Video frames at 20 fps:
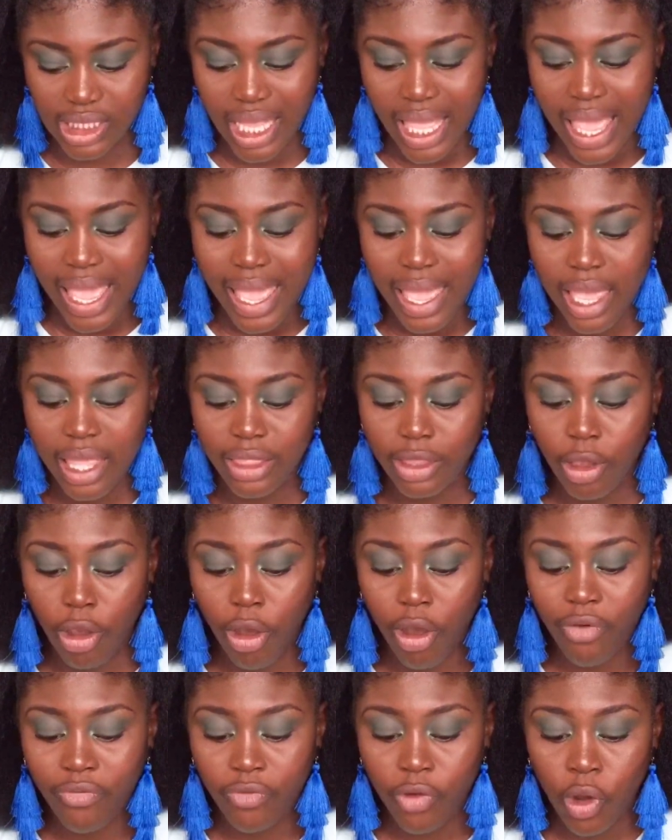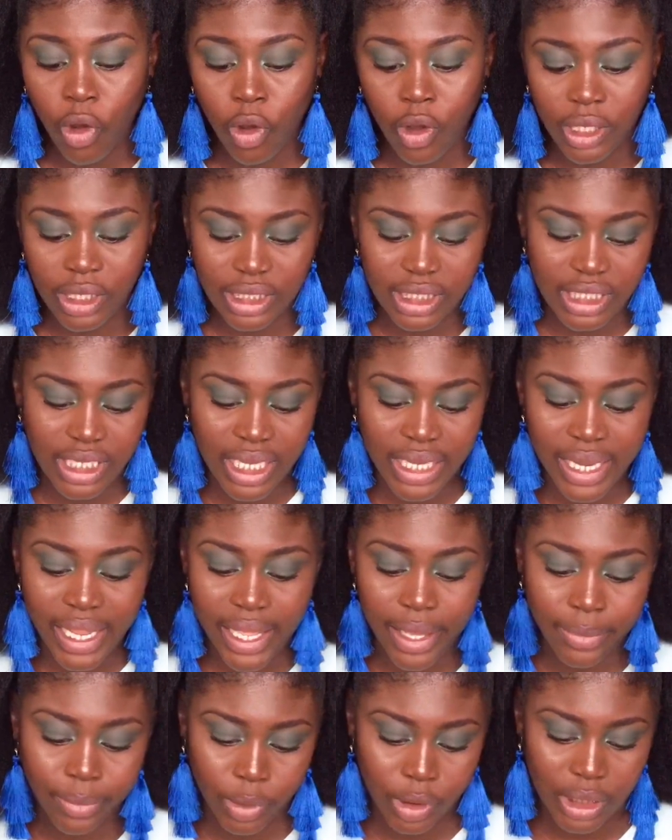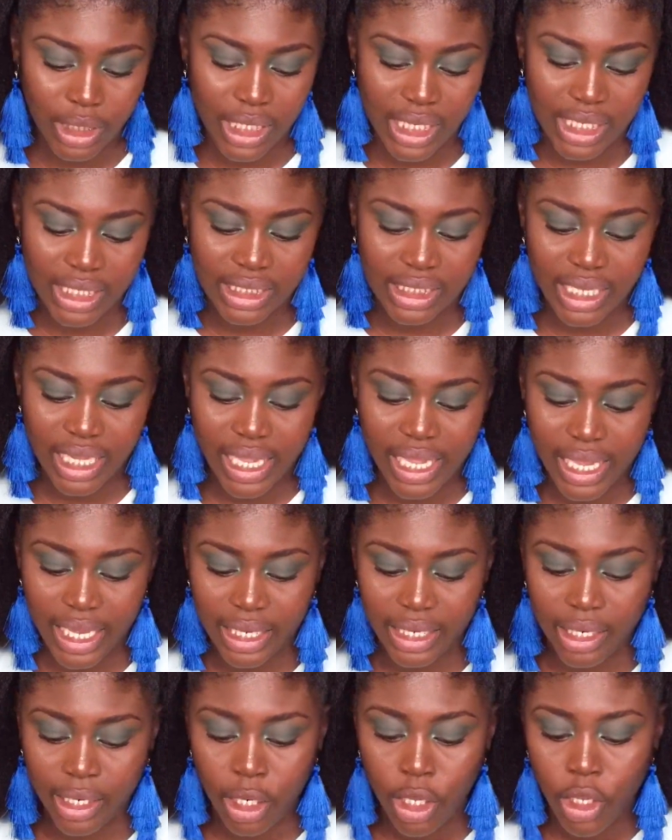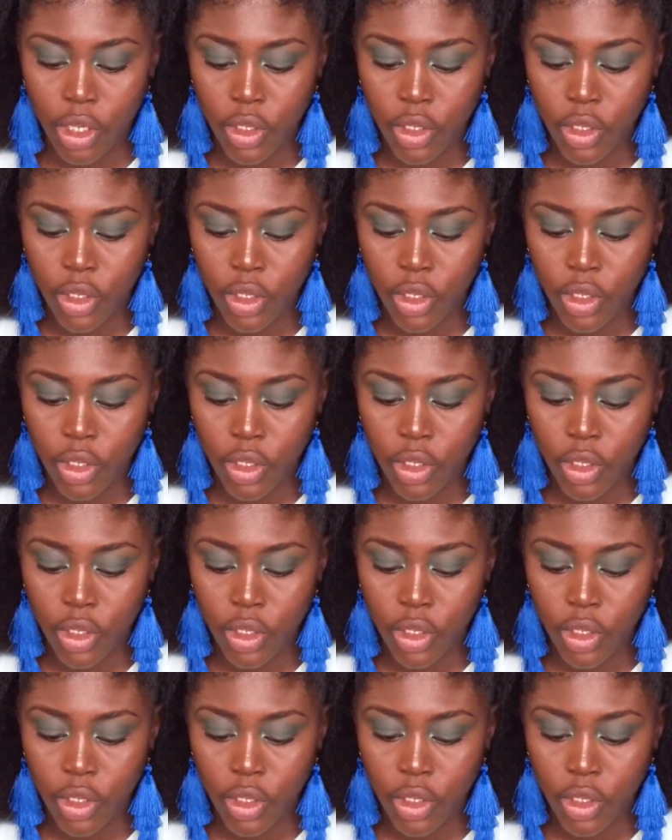and they often contain emollients and